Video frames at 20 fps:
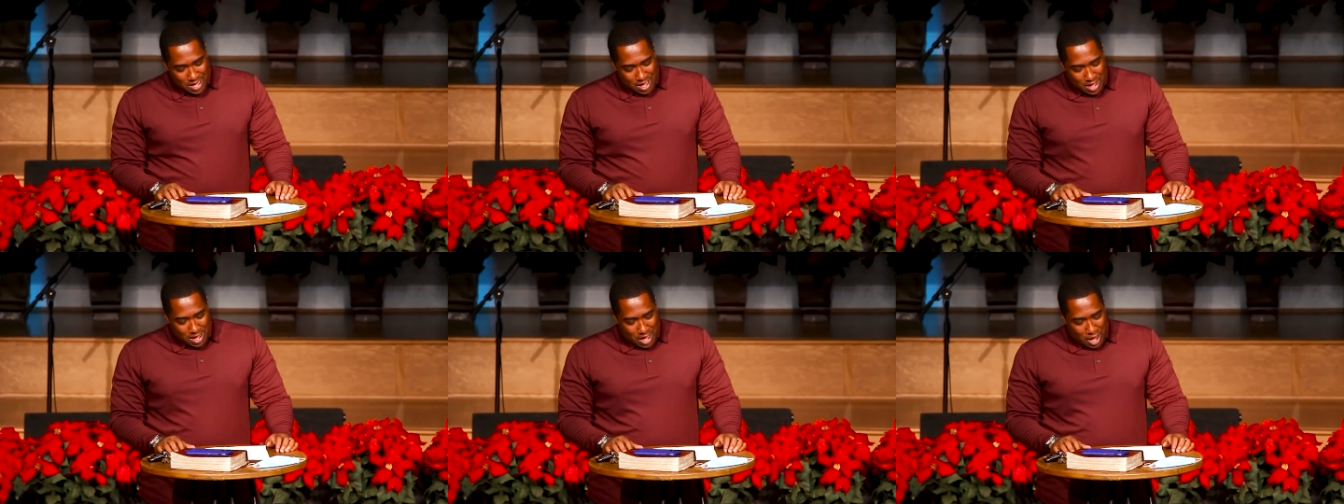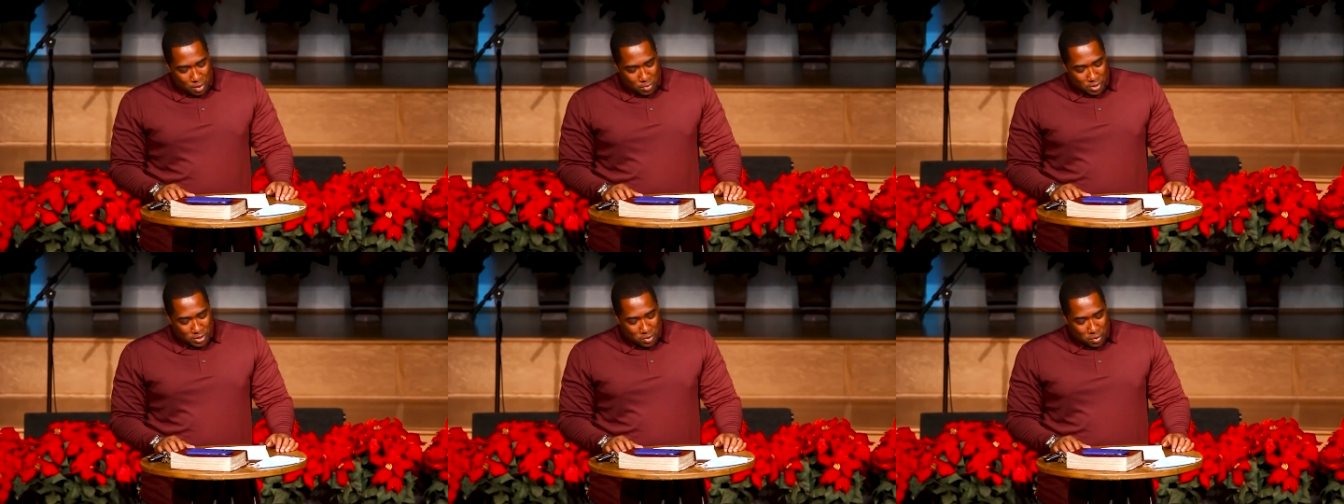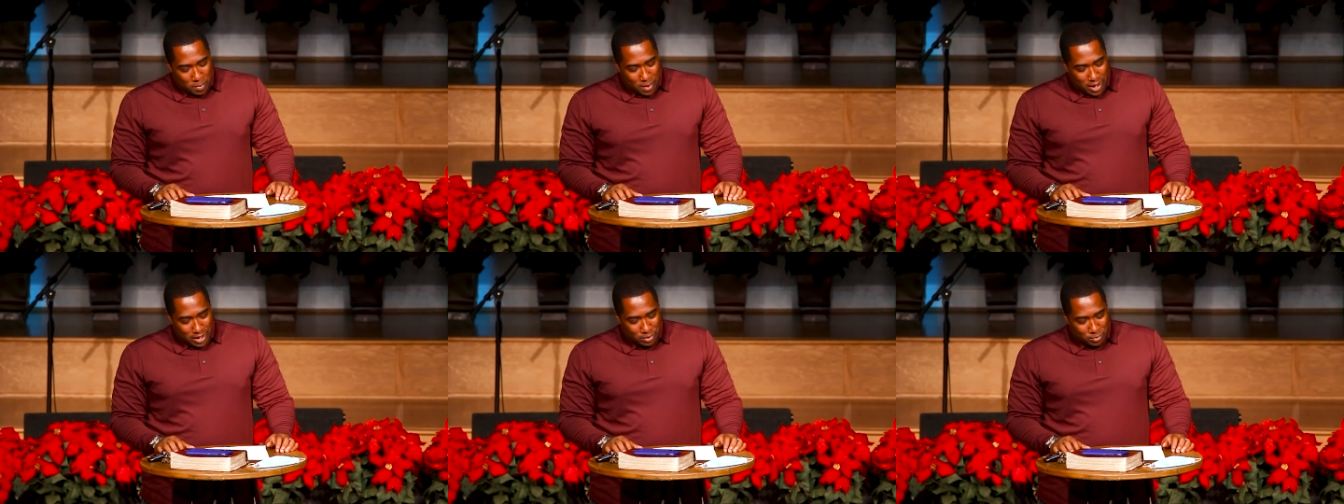Uh, I want to
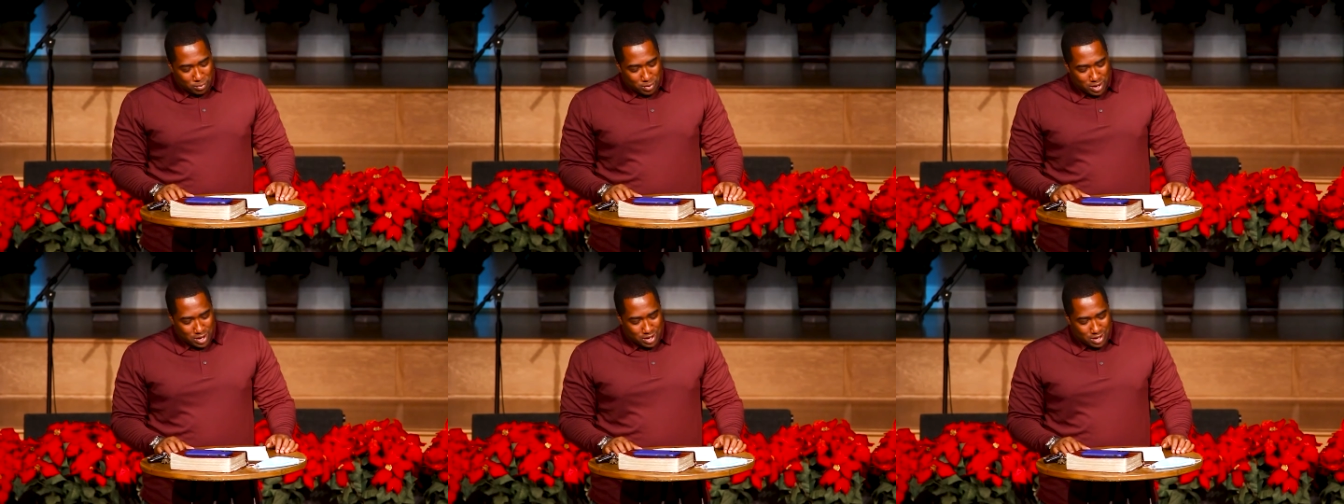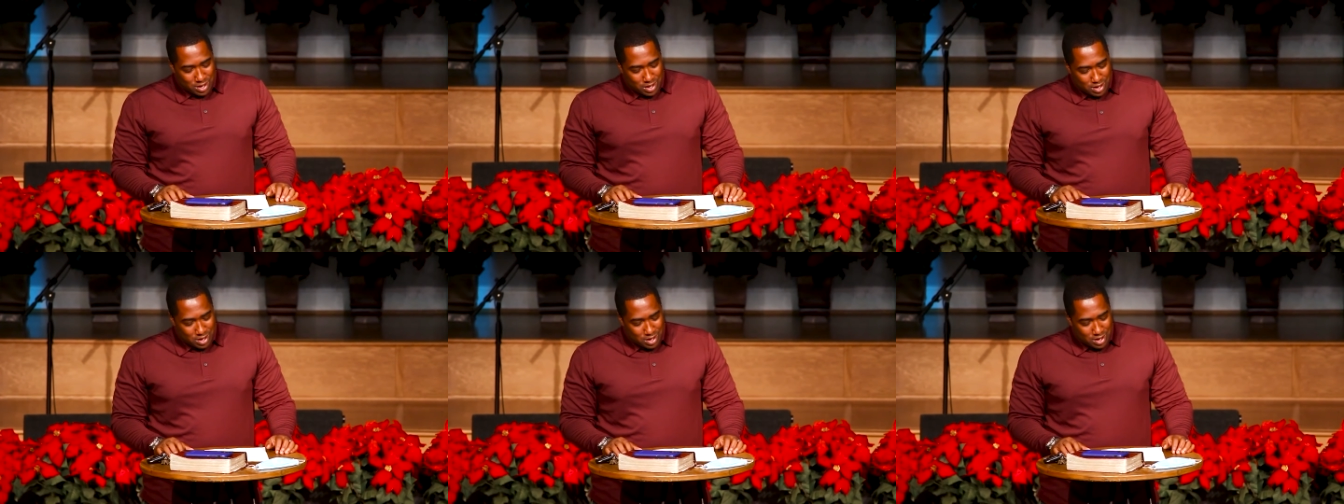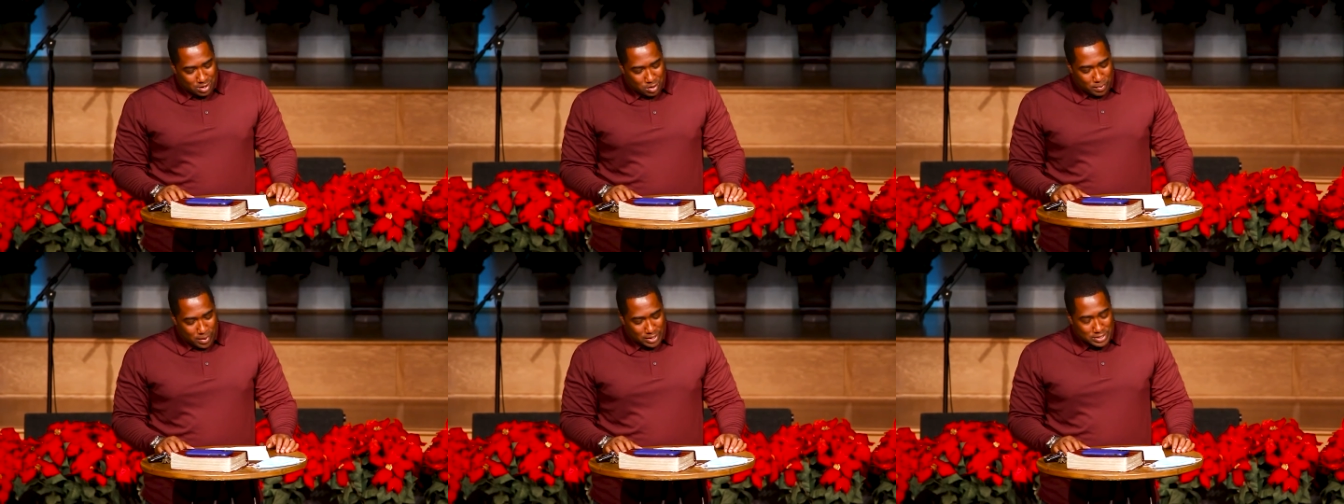go back and read,
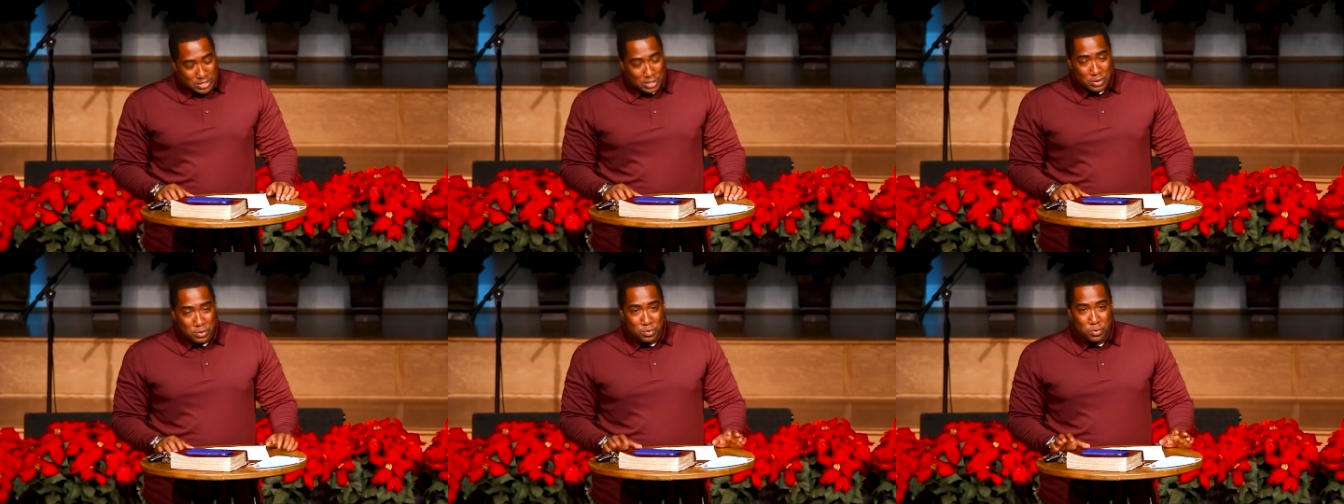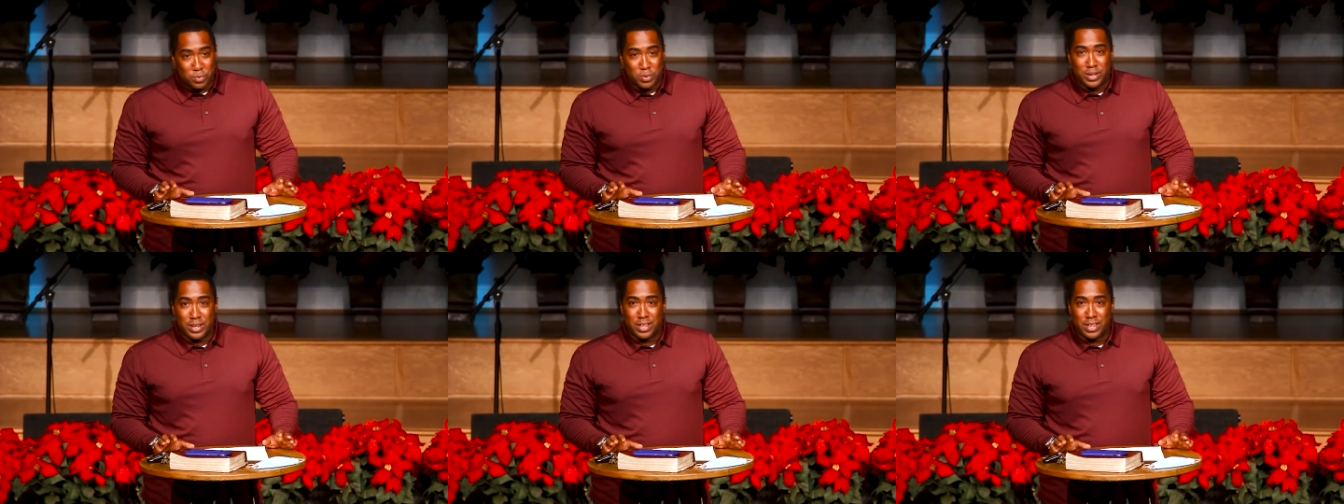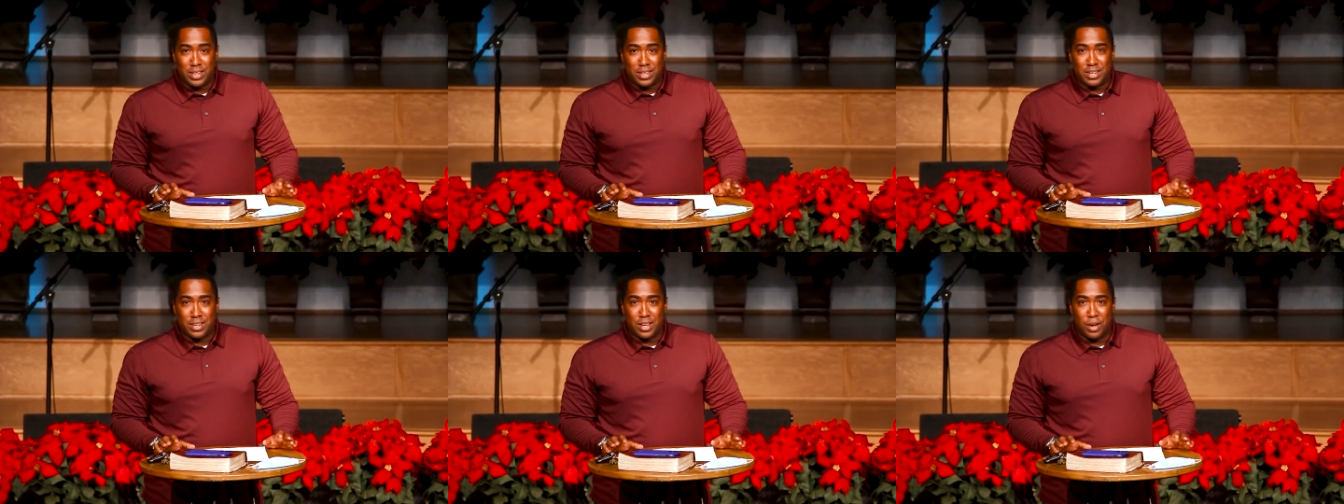uh, go back to Luke 1
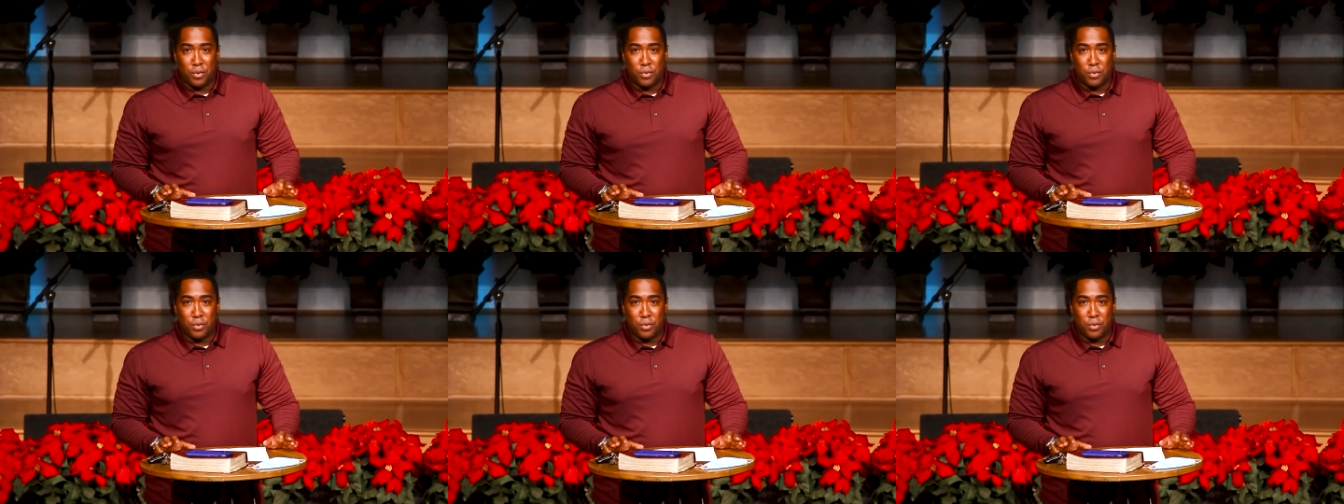again.